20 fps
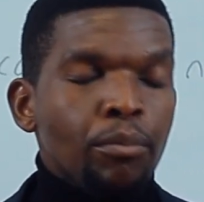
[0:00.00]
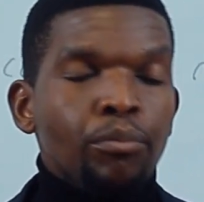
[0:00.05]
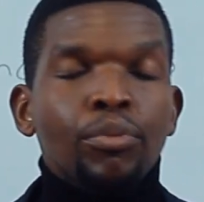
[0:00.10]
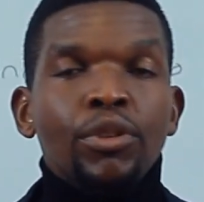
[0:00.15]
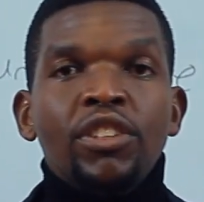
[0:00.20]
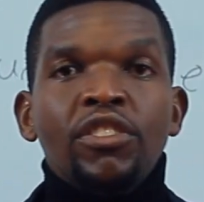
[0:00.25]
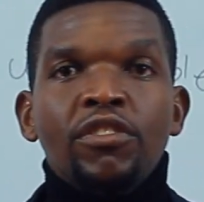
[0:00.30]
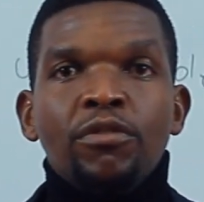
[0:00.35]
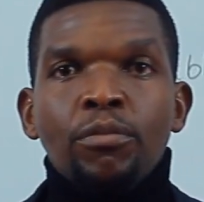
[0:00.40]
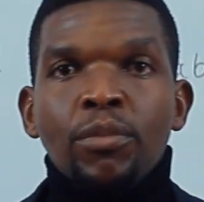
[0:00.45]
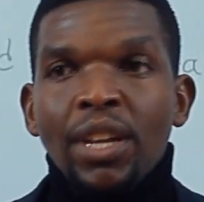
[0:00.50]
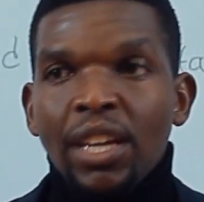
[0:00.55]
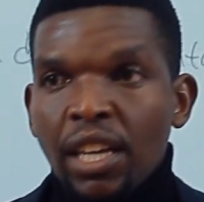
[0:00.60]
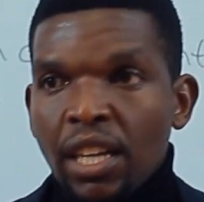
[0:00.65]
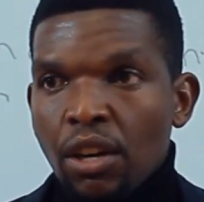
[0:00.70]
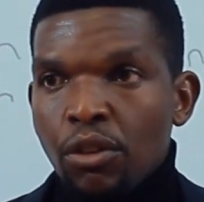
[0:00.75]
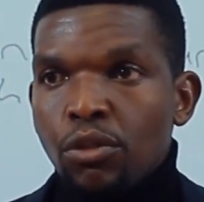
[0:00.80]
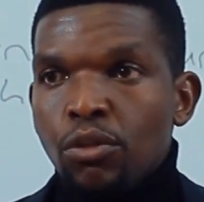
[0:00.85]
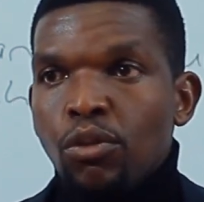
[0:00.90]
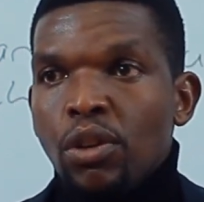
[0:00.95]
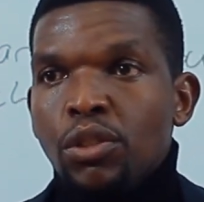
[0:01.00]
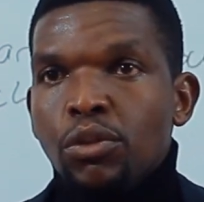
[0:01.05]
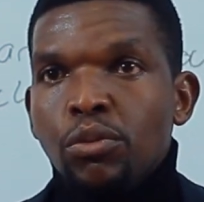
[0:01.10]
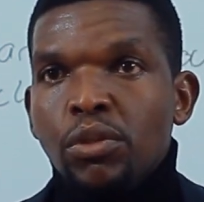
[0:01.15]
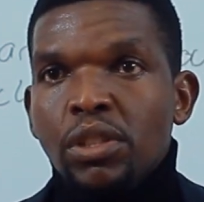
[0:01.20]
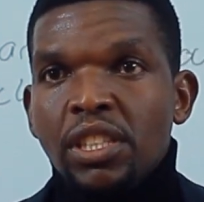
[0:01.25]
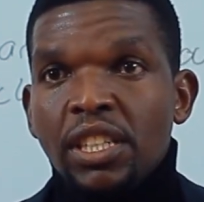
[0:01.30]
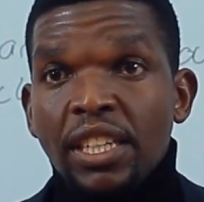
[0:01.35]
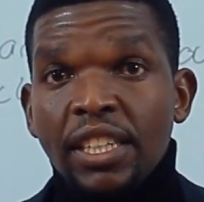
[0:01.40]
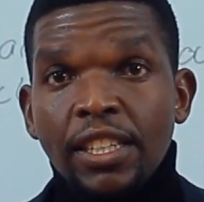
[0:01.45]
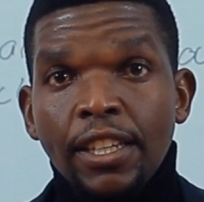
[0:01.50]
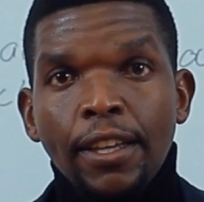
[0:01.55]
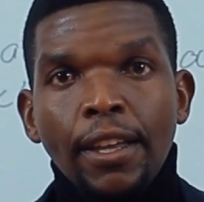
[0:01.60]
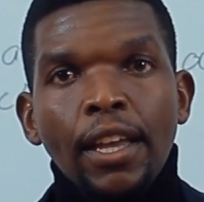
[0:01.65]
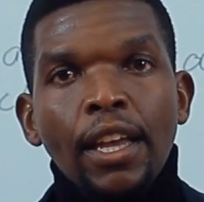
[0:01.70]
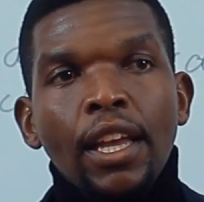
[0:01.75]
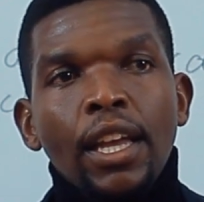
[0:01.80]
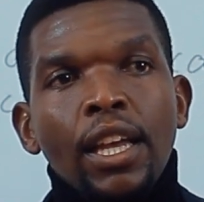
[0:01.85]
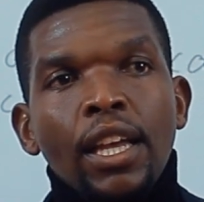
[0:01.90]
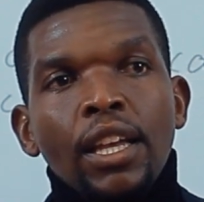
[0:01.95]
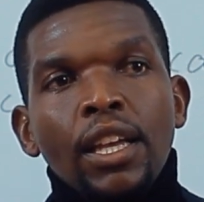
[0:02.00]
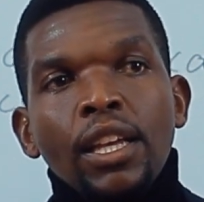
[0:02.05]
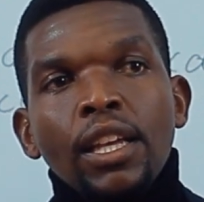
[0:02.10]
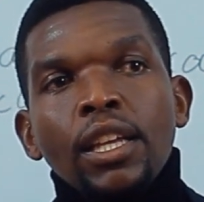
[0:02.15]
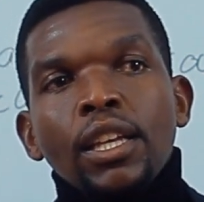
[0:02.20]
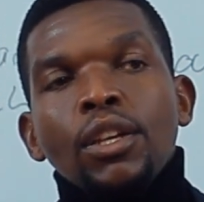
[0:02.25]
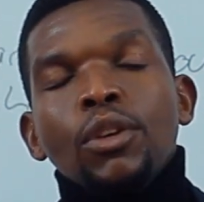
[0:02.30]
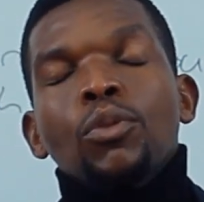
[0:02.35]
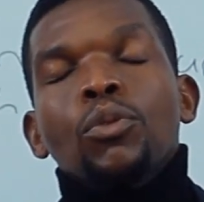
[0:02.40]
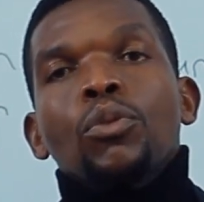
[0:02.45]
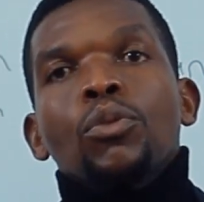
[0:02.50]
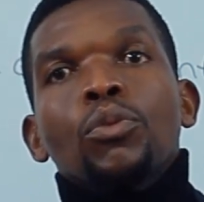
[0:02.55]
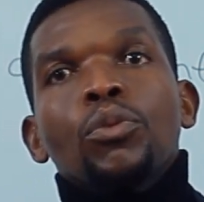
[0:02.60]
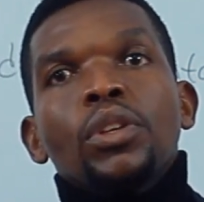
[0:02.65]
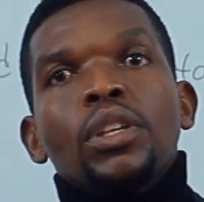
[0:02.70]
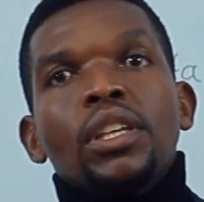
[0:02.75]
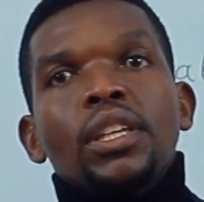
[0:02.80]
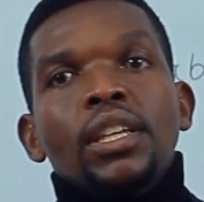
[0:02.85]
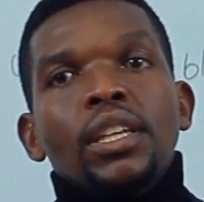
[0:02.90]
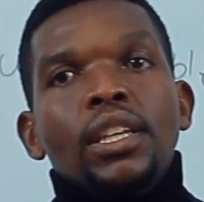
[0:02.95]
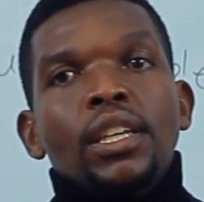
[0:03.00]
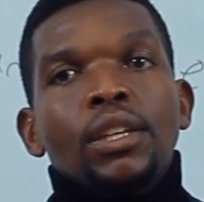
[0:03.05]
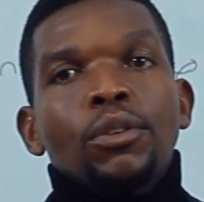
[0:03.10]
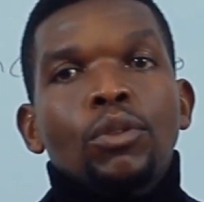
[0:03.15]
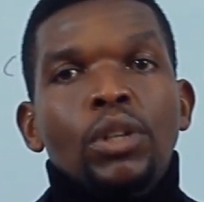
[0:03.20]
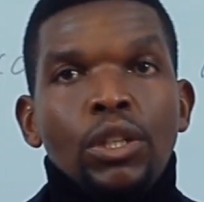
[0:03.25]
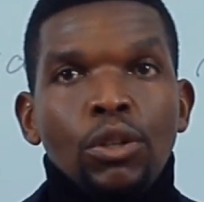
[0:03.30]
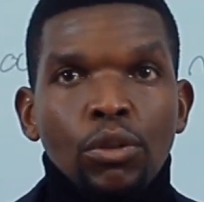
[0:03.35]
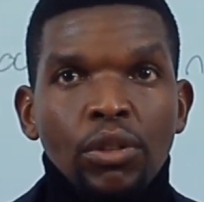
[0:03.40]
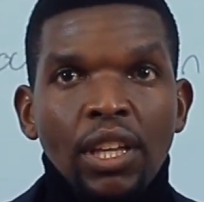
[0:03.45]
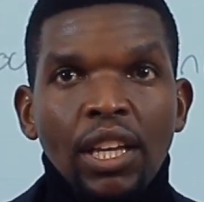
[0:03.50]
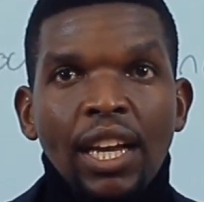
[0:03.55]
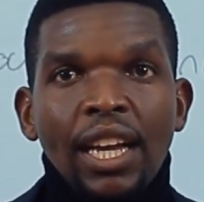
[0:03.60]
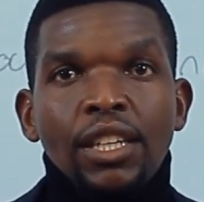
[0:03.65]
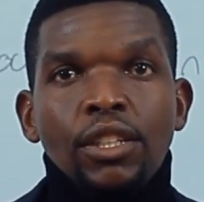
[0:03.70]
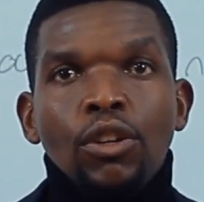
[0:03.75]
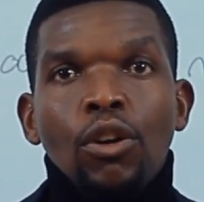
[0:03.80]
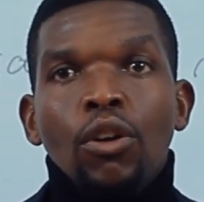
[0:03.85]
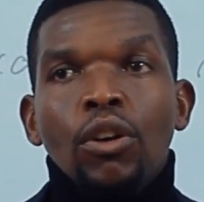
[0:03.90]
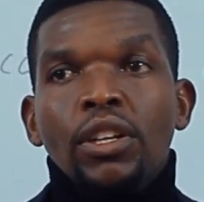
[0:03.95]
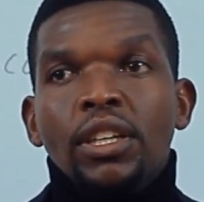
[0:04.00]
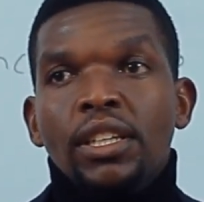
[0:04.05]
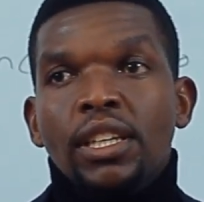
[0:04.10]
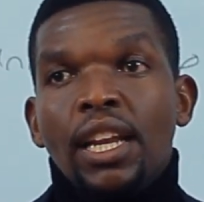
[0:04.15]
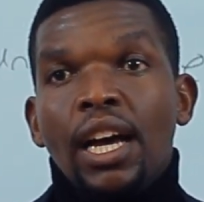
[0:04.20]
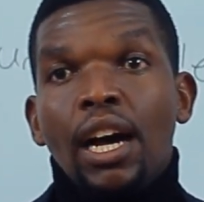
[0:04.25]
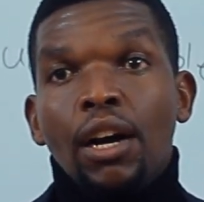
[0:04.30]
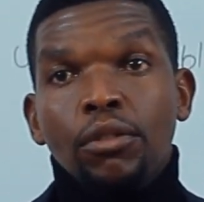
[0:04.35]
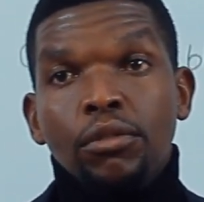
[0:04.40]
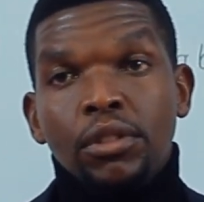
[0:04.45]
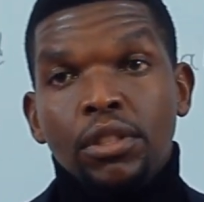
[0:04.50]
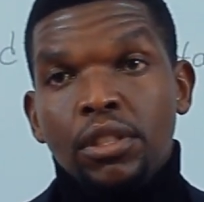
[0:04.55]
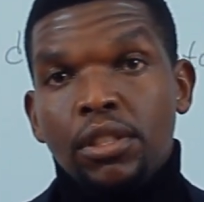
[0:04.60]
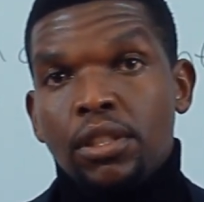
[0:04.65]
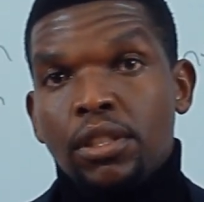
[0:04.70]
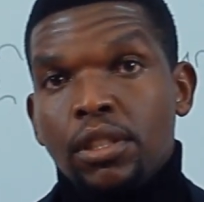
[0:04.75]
brief background on what we did, we were looking at concrete nouns,